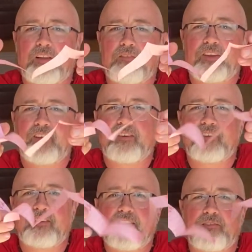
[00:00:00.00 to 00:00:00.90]
little bit and you can
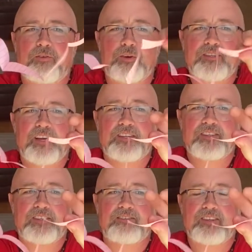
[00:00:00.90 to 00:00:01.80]
see the 4 sections
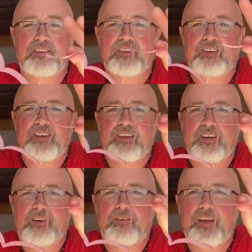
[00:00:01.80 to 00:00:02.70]
of it.
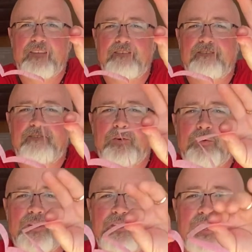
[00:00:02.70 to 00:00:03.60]
We have
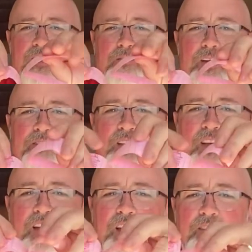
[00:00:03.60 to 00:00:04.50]
4 sound waves,
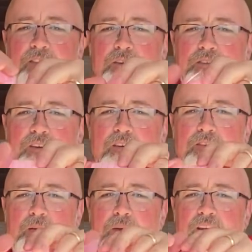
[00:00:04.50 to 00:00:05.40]
and if those are all
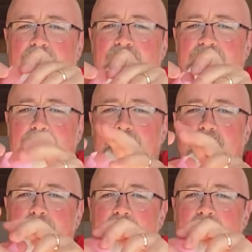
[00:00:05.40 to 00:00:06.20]
vibrating at the same time,